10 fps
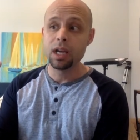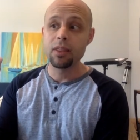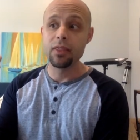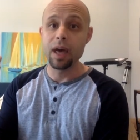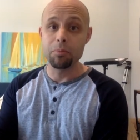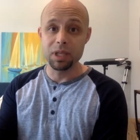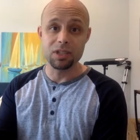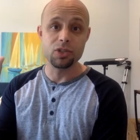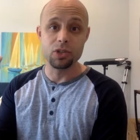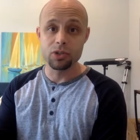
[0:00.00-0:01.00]
That
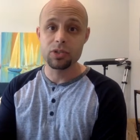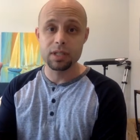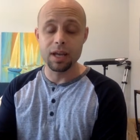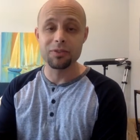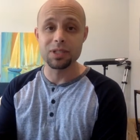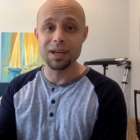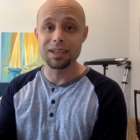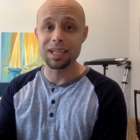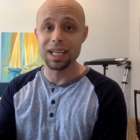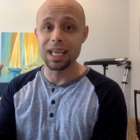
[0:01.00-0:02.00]
means your stuff's not
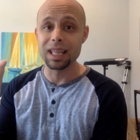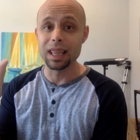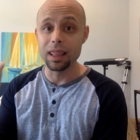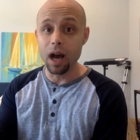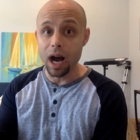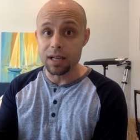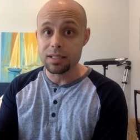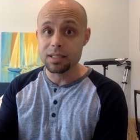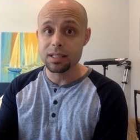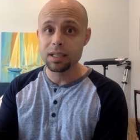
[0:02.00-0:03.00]
going to get
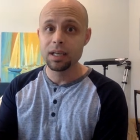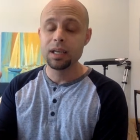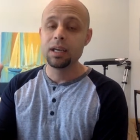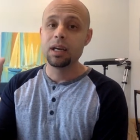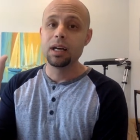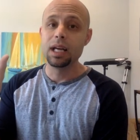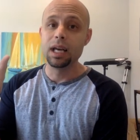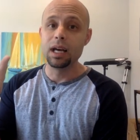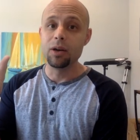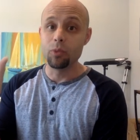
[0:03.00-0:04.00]
lost
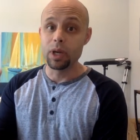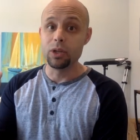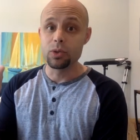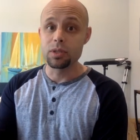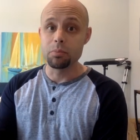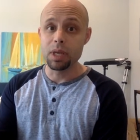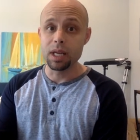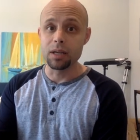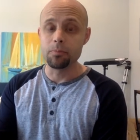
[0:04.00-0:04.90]
when you submit